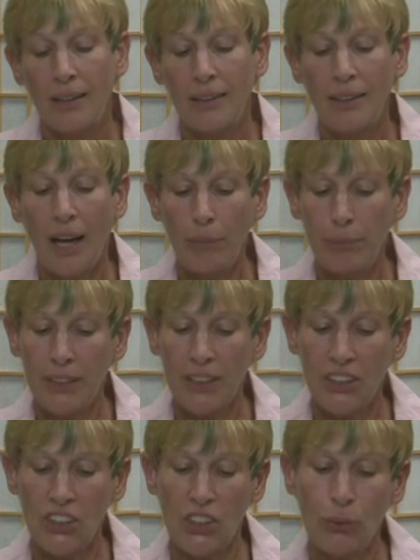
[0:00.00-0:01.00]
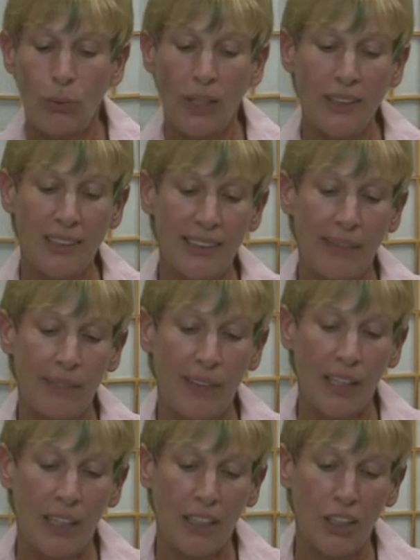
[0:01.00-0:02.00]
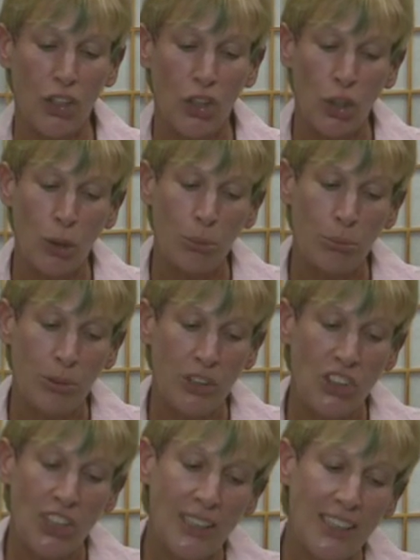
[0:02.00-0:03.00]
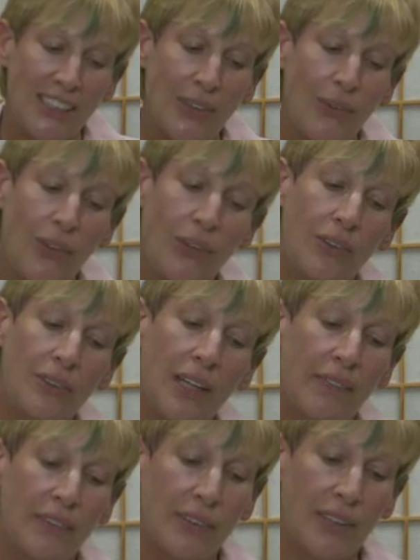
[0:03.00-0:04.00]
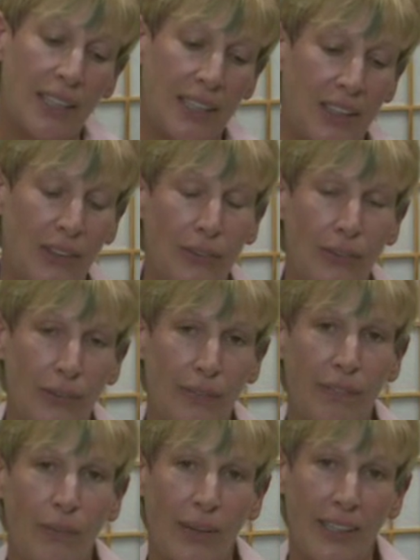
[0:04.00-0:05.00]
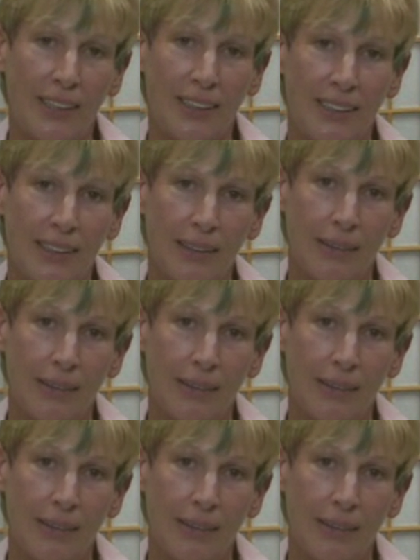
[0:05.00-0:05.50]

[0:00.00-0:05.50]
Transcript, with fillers: not because she wants something, but just so her lover can hear her voice.